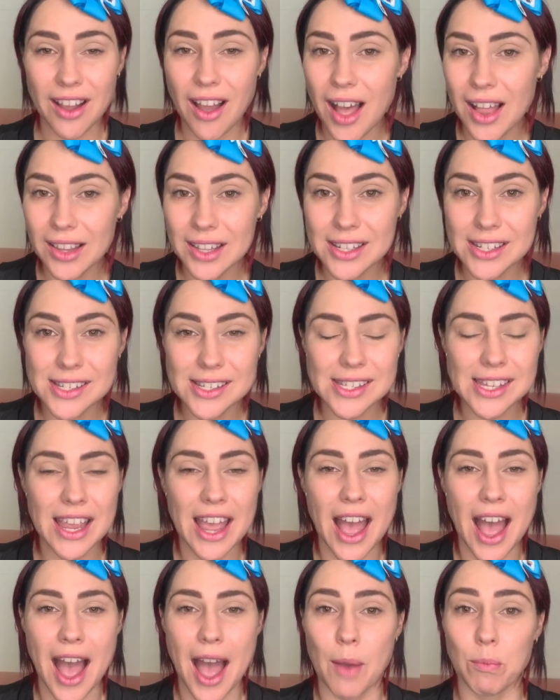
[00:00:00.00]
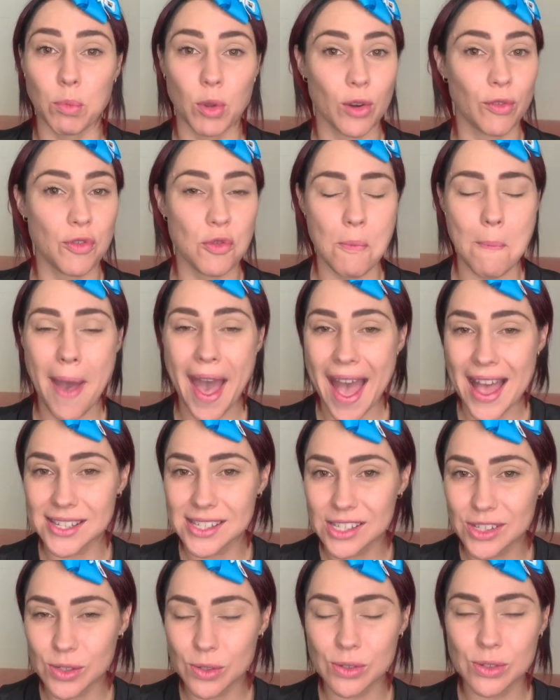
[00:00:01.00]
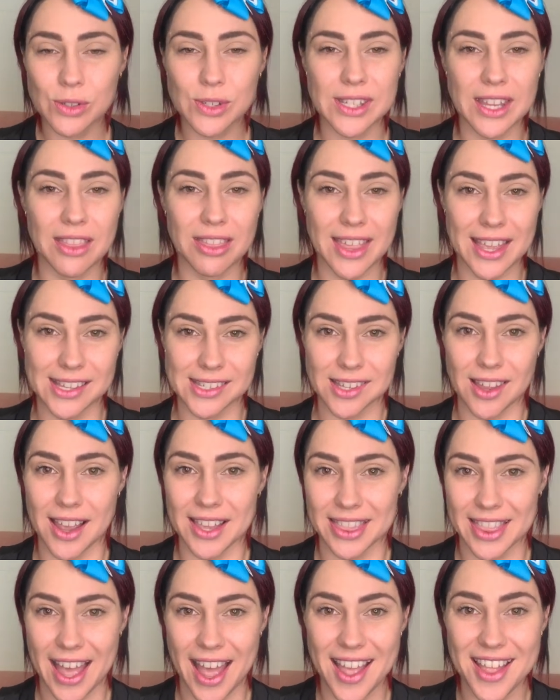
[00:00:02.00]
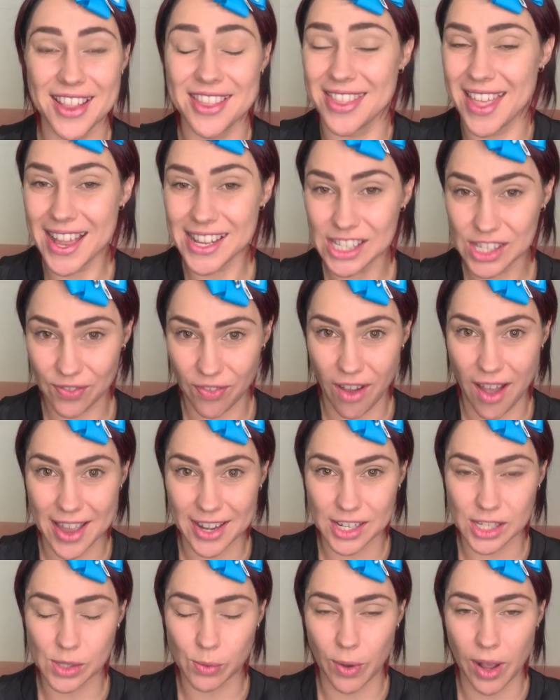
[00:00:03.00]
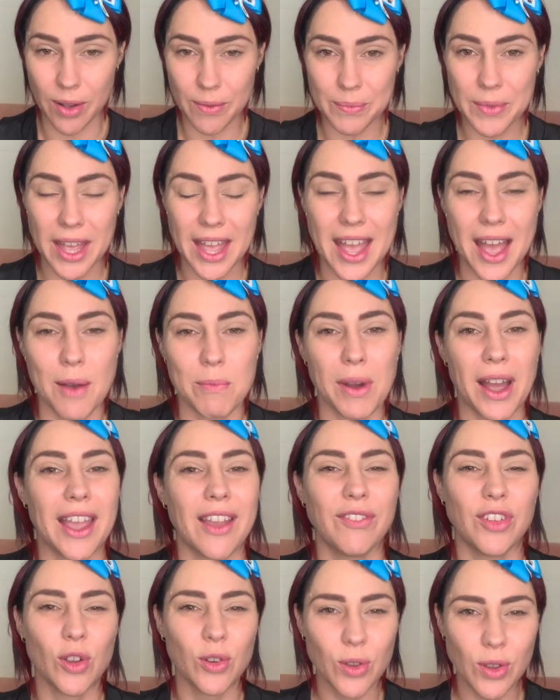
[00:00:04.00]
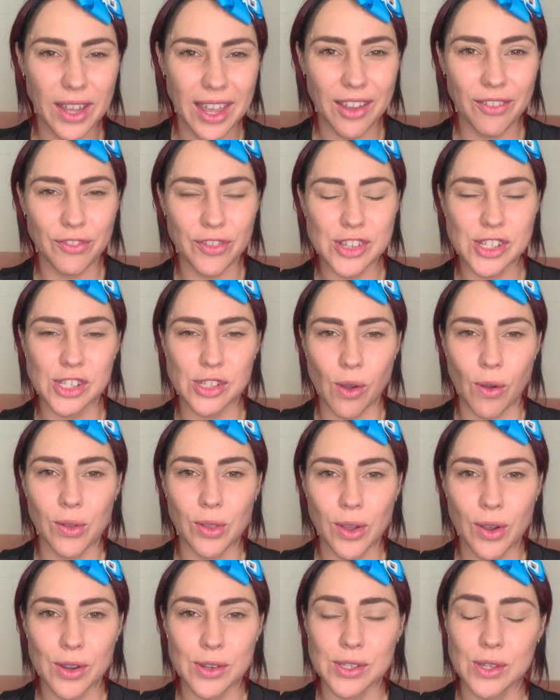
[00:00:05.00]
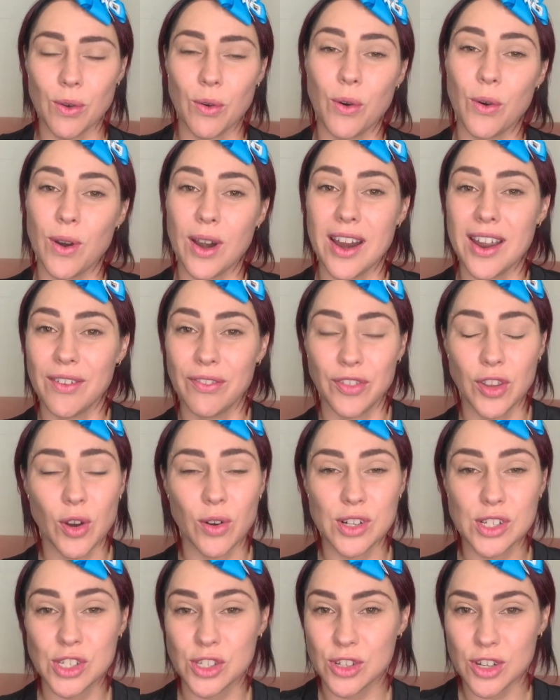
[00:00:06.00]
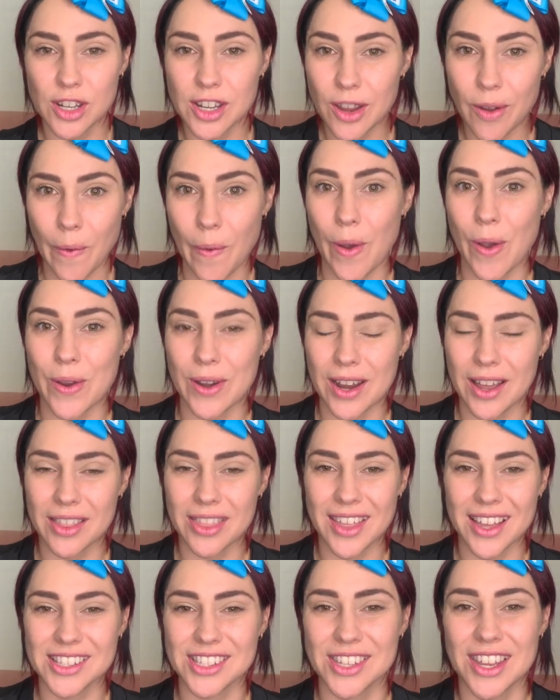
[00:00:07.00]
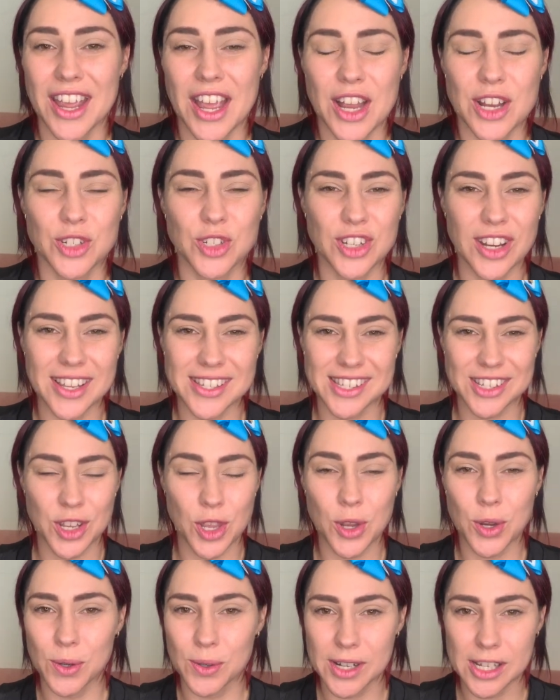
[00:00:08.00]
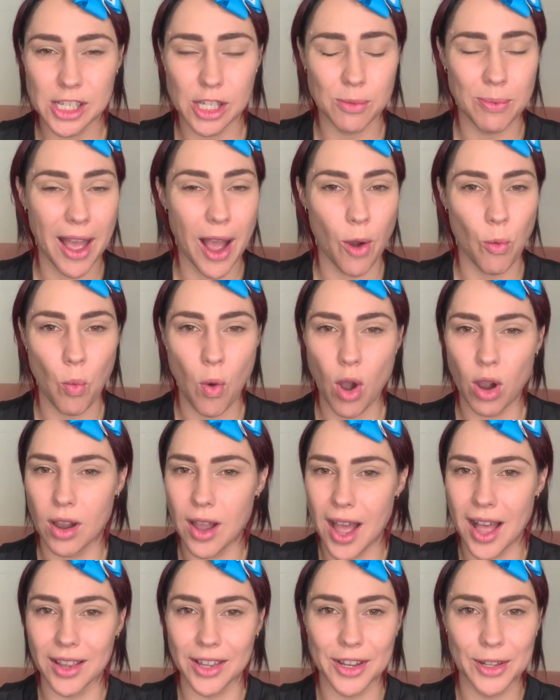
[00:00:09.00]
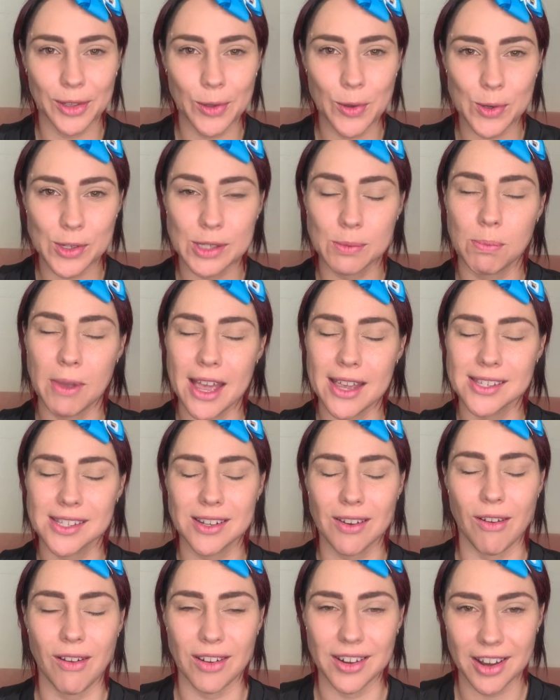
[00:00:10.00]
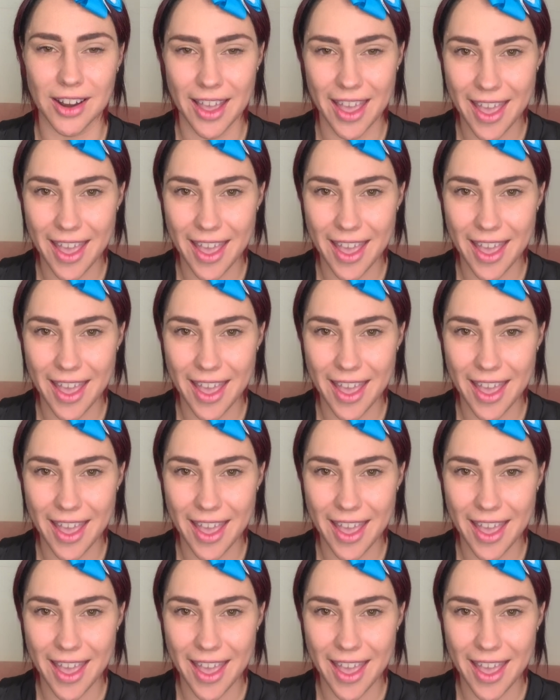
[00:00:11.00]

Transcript: colors, beautiful pastels and things like that, that's fine as well. But if you're looking for solos, or if you're a studio owner that's just curious about what color looks best on